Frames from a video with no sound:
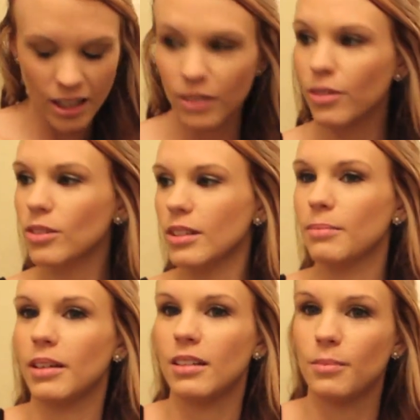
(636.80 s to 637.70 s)
I wrote down
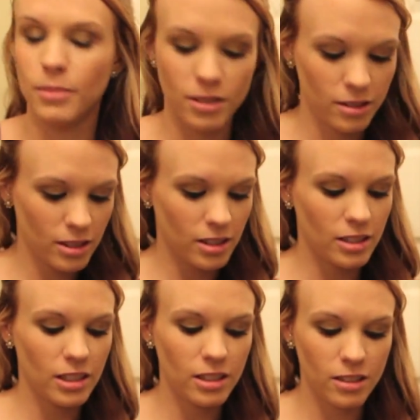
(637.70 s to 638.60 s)
my numbers
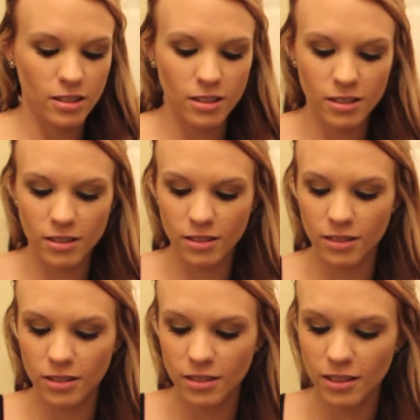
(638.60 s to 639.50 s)
in here.
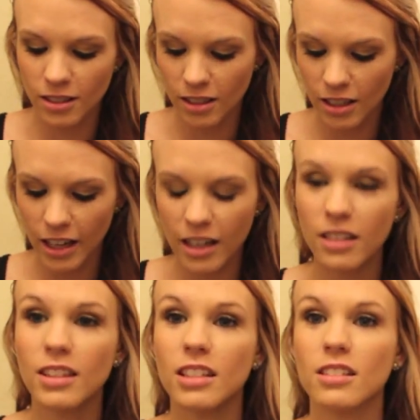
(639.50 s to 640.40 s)
I
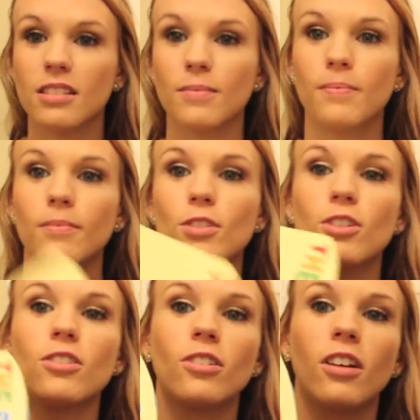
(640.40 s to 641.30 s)
got this
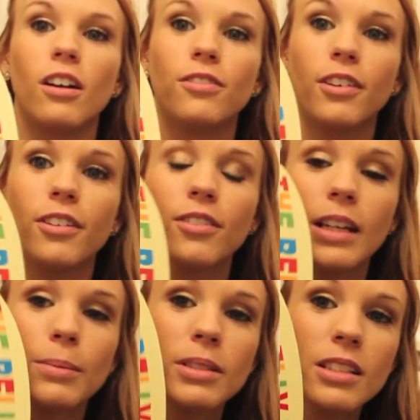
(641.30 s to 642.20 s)
journal off of
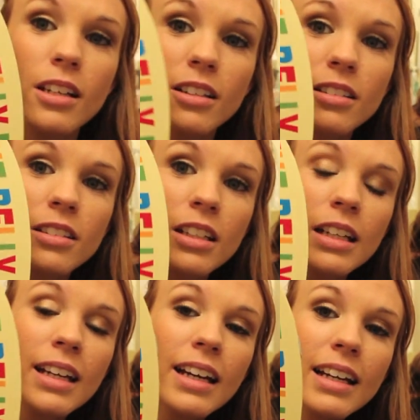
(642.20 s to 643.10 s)
Amazon.
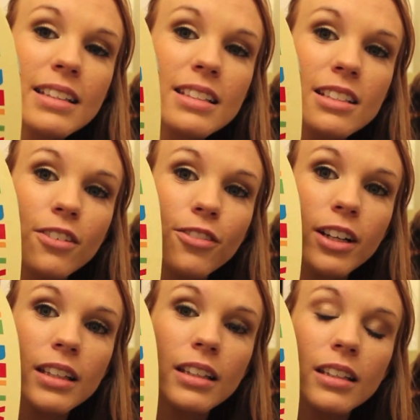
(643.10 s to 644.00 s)
It's
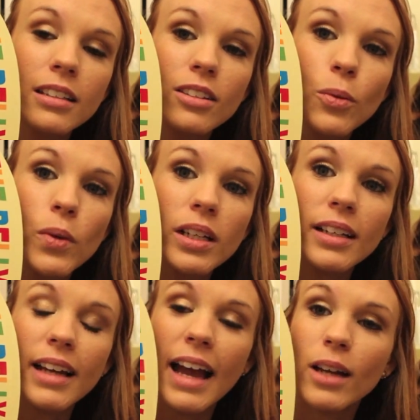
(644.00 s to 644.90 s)
different than the one
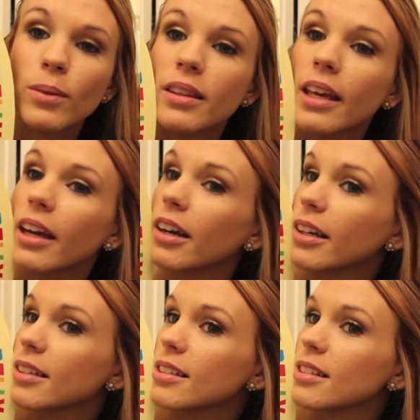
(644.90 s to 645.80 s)
I had with
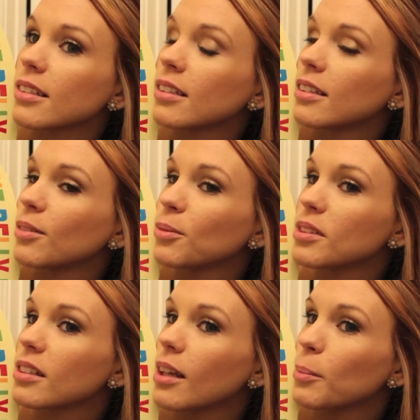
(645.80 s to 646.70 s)
Karis. It
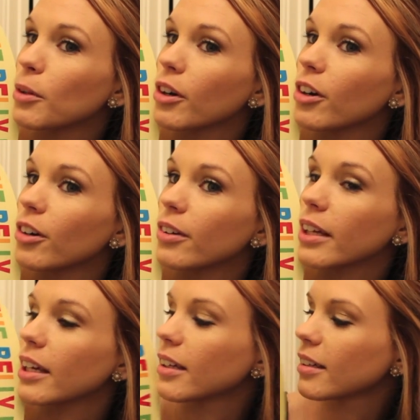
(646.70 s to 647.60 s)
was a lot more
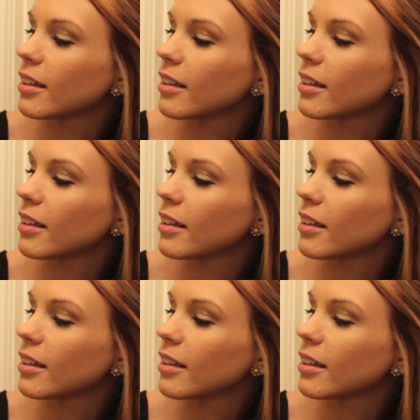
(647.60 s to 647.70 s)
girly.